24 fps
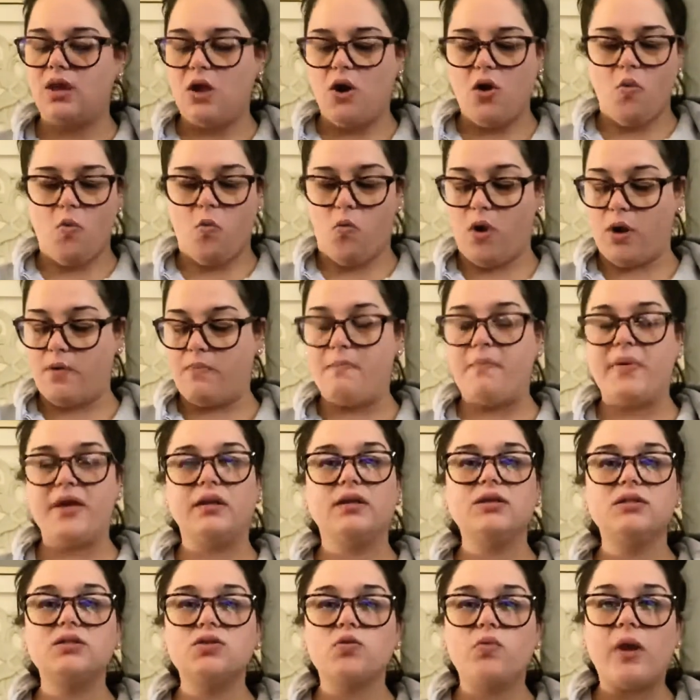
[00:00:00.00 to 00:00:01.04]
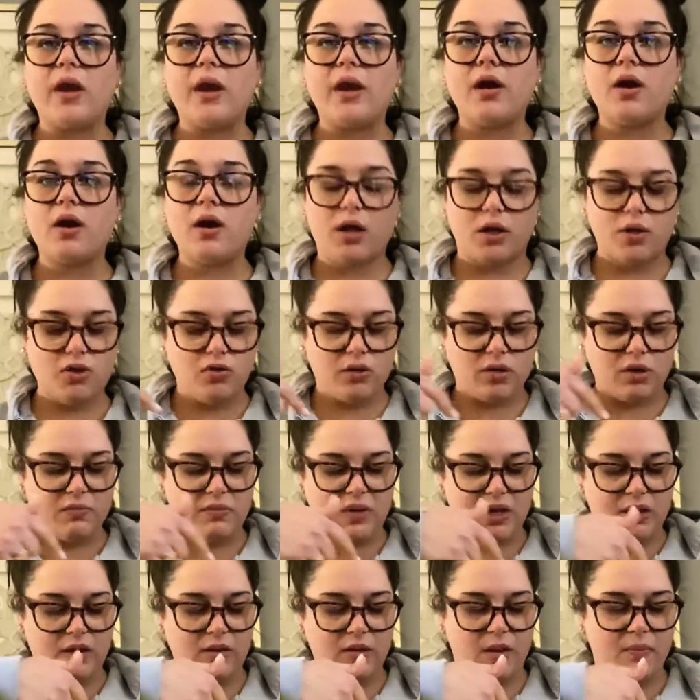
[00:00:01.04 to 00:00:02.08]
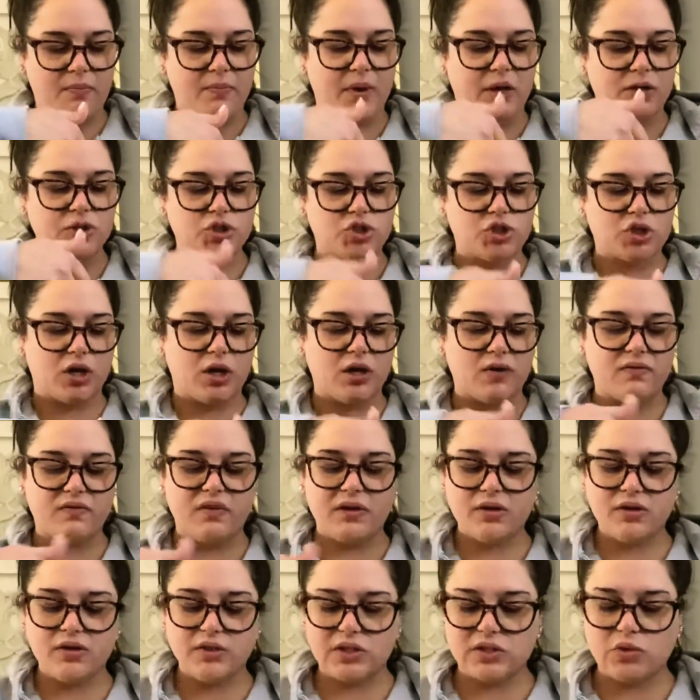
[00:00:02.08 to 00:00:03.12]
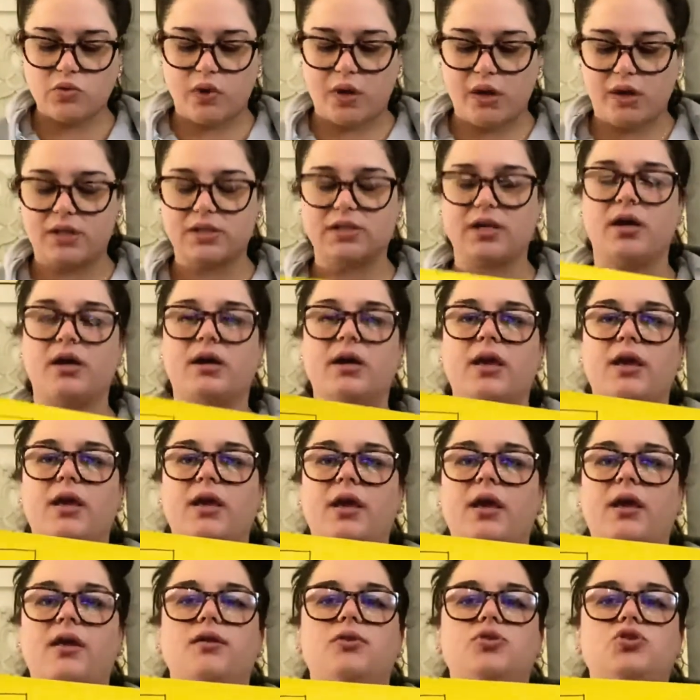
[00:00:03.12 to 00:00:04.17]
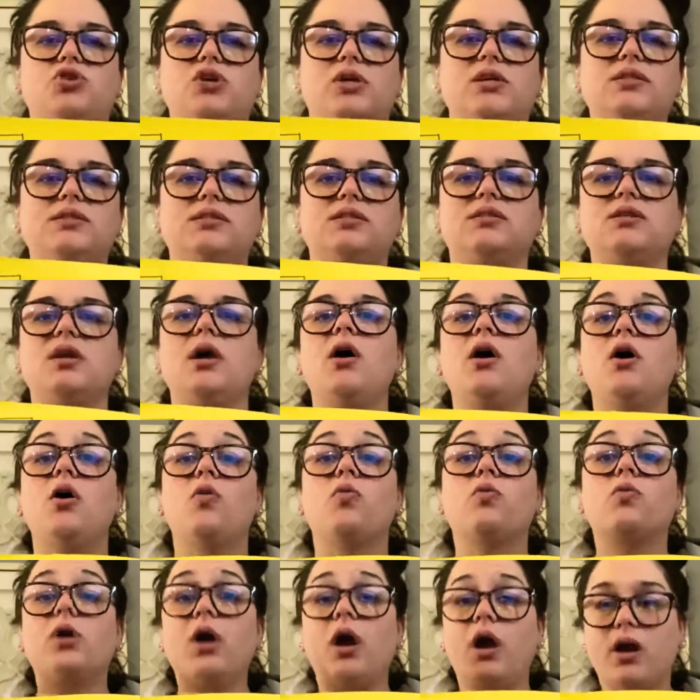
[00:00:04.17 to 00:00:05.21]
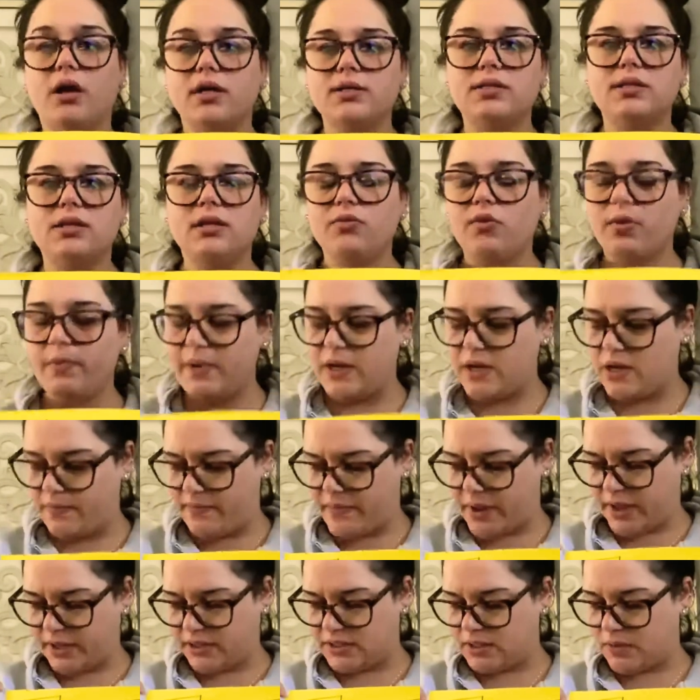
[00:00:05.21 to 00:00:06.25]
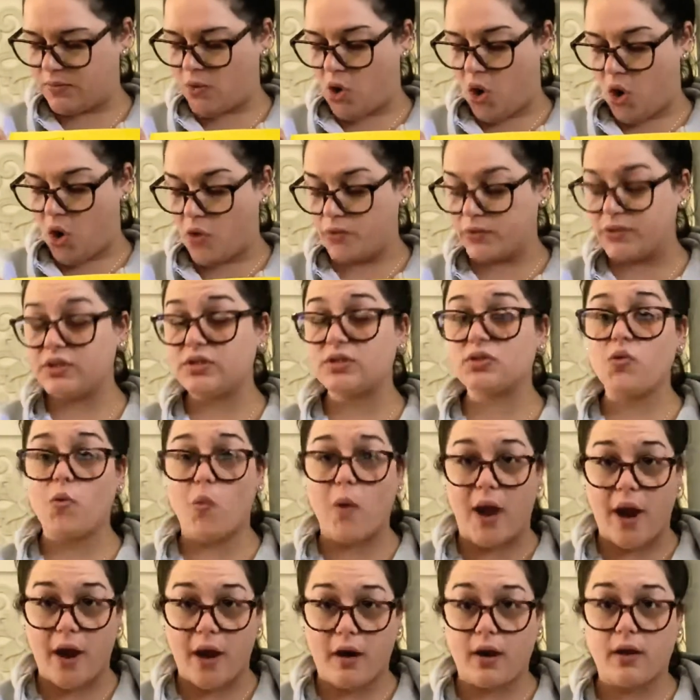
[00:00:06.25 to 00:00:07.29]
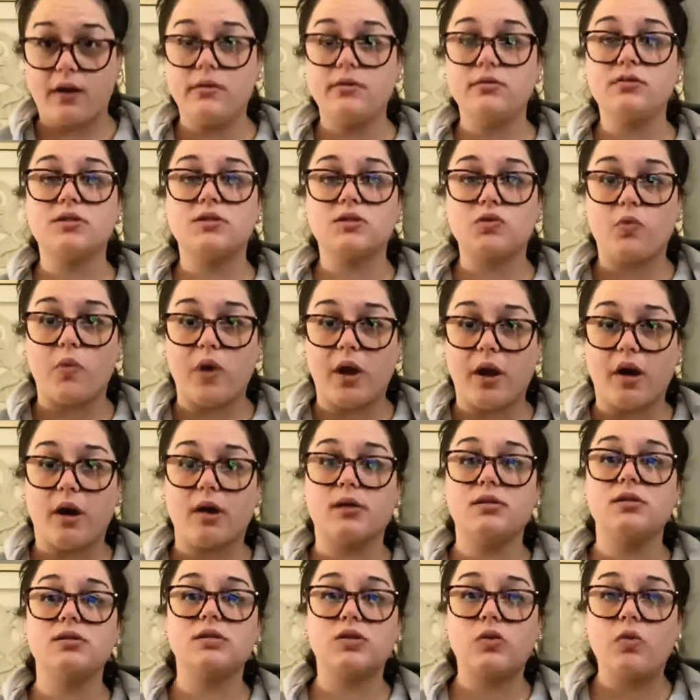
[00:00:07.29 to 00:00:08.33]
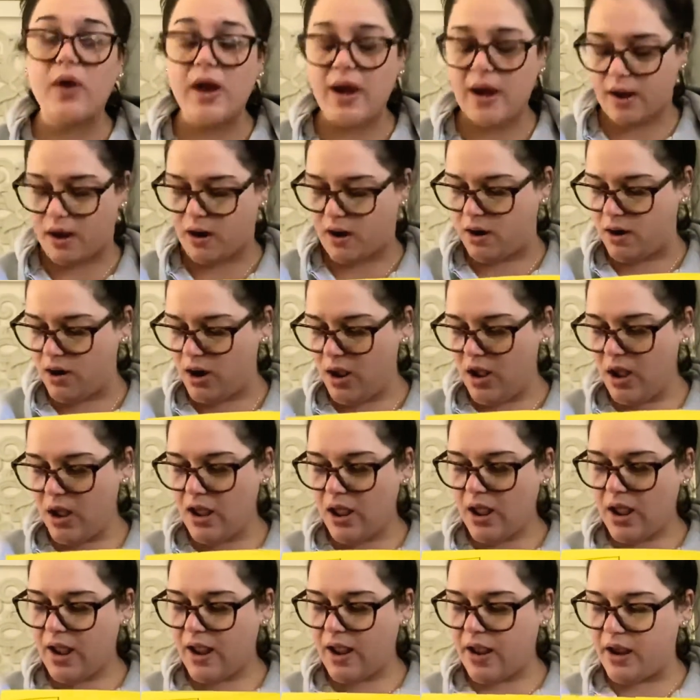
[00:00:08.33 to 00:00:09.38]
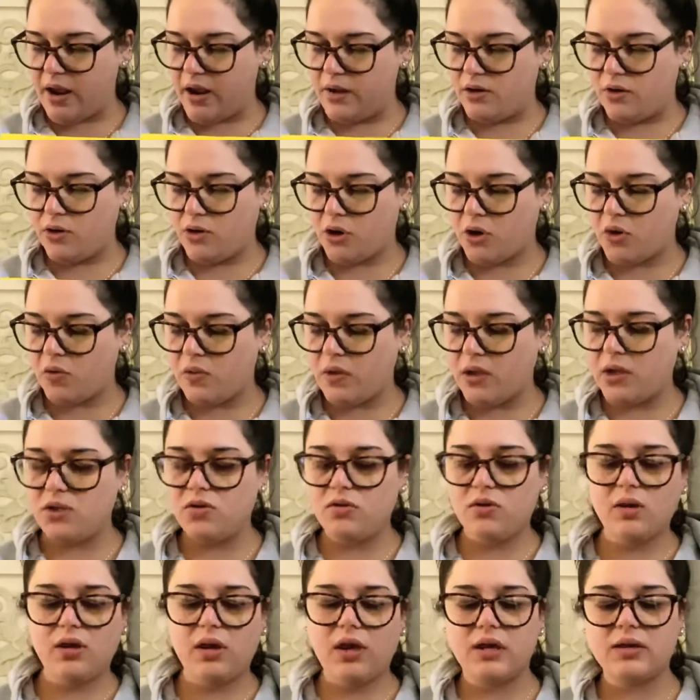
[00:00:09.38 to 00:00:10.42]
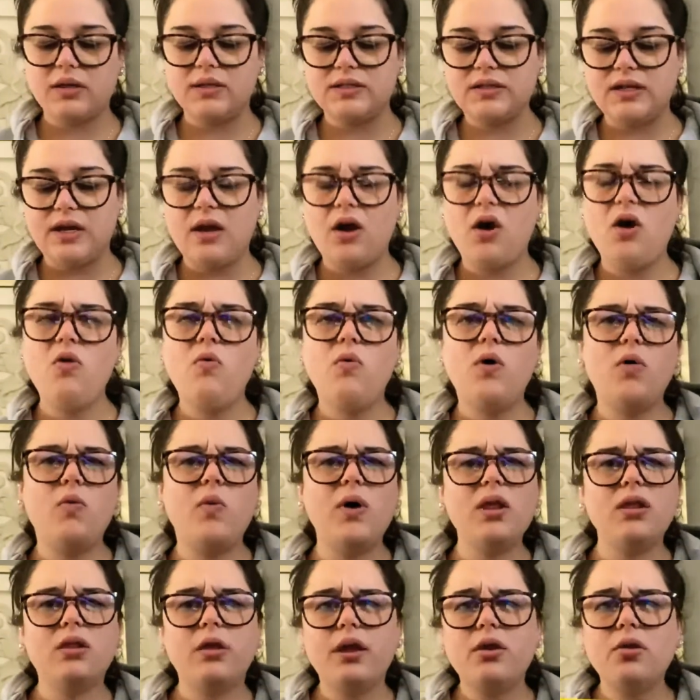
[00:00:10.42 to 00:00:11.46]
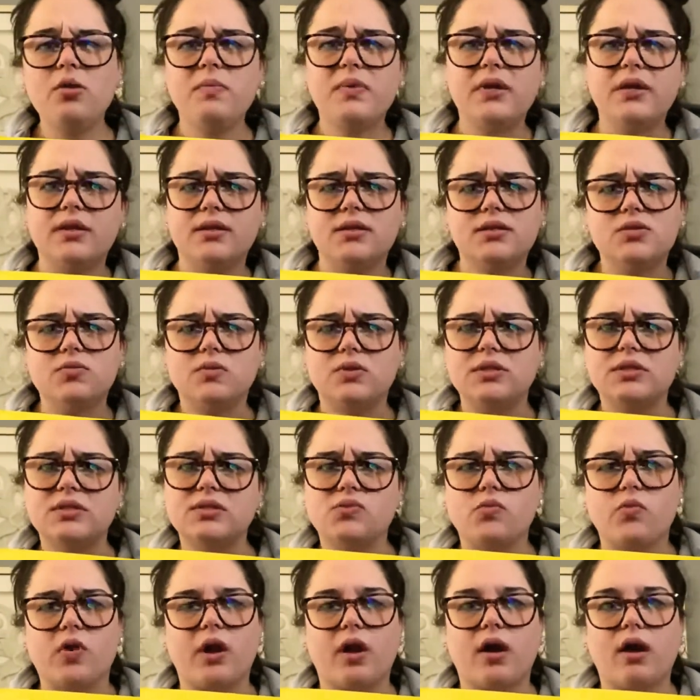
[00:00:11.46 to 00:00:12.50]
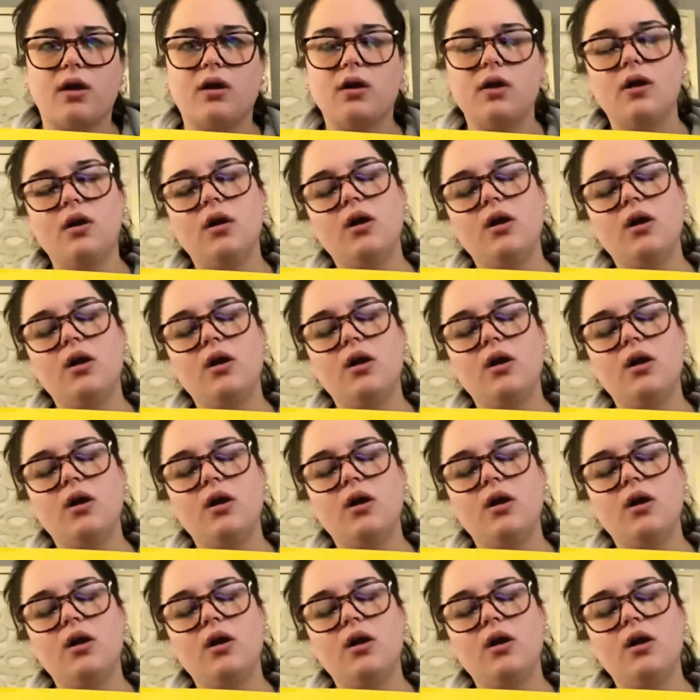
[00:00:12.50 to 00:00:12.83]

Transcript: one big square and you can make a bunch of little squares on it and just constantly repeating back to them, oh, square, square, square. And, you know, then you could kind of say, oh, well, what letter begins with square?